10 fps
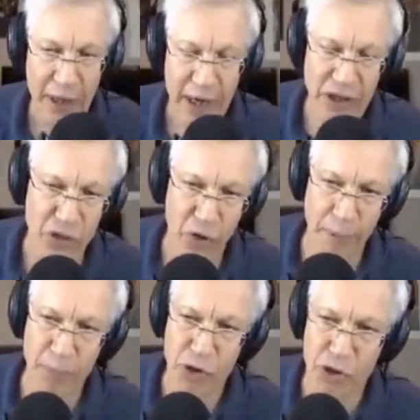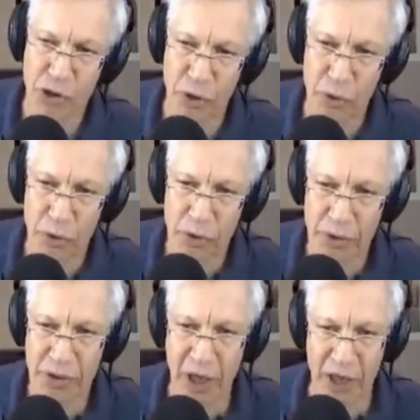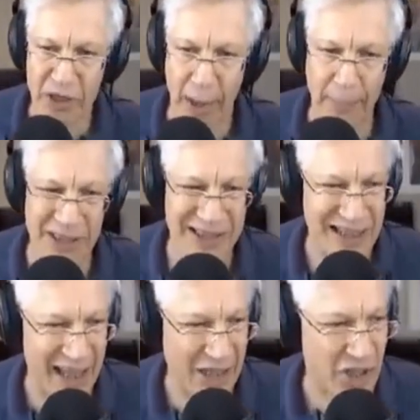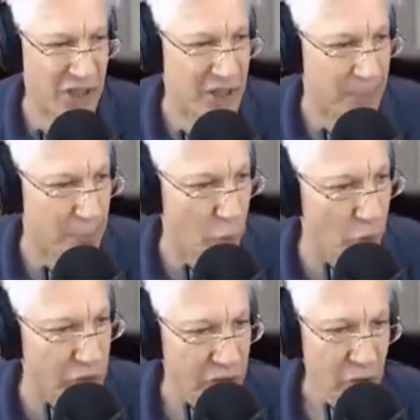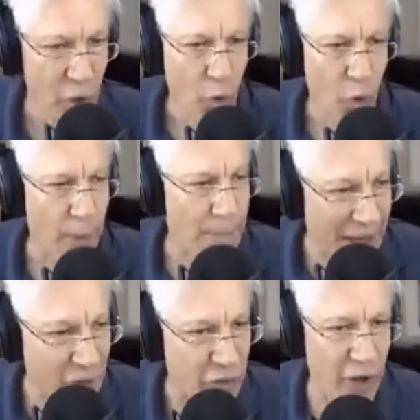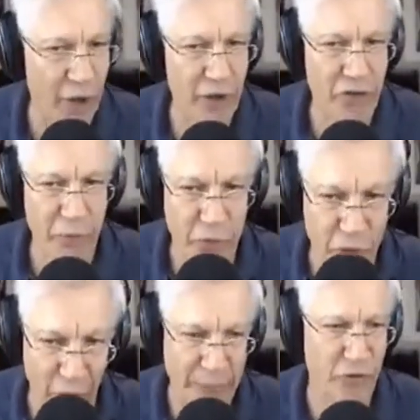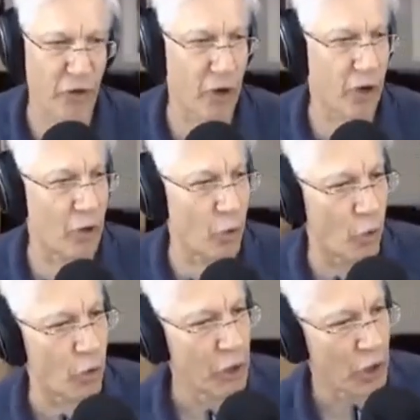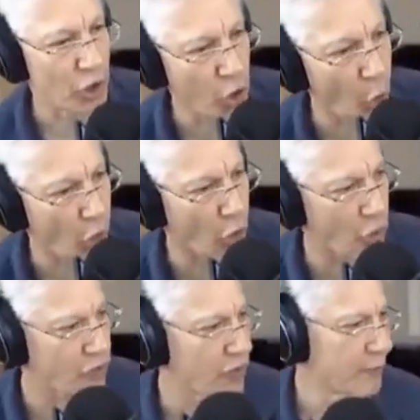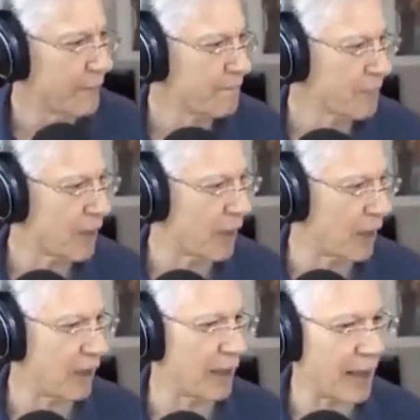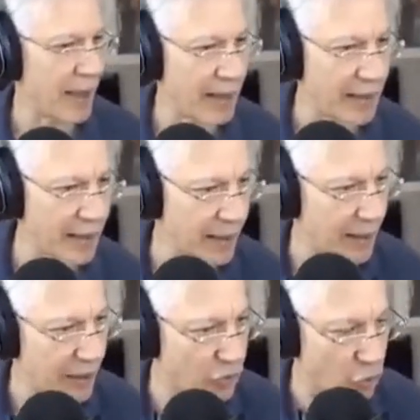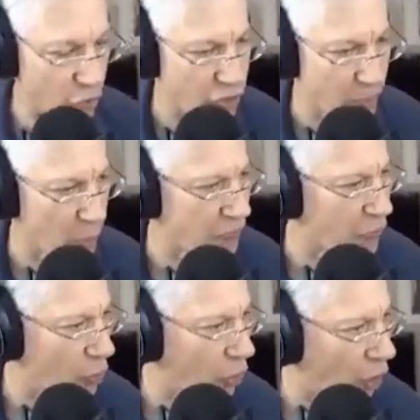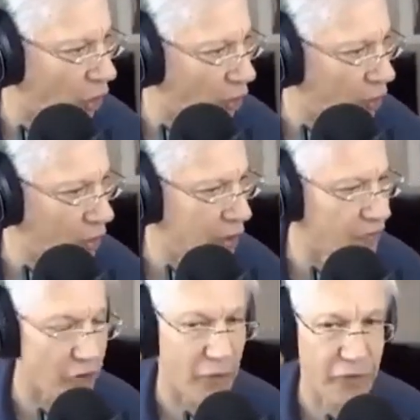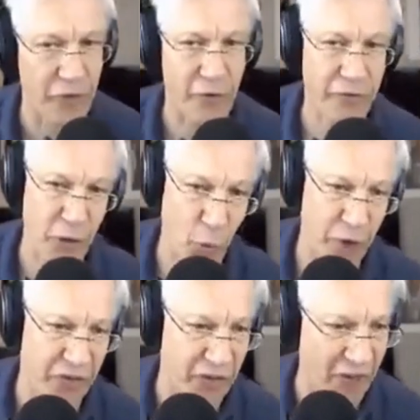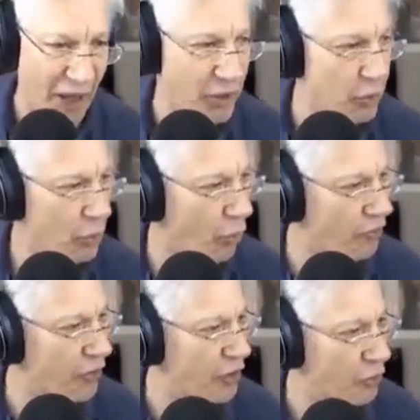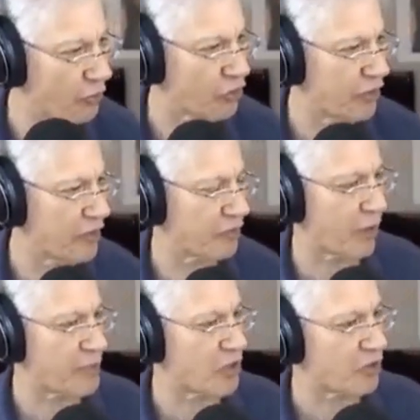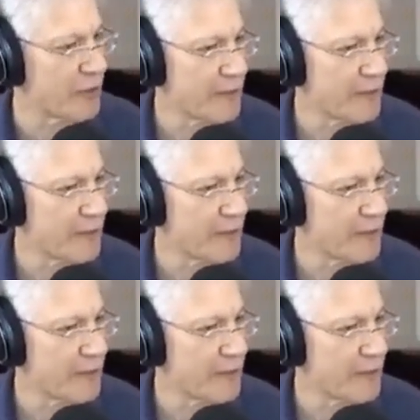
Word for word: at YaronBrookShow.com slash support on Patreon or Subscribestar or Locals uh, and, uh, and show your support for all, for, for, for the work, for the value hopefully you're receiving from this.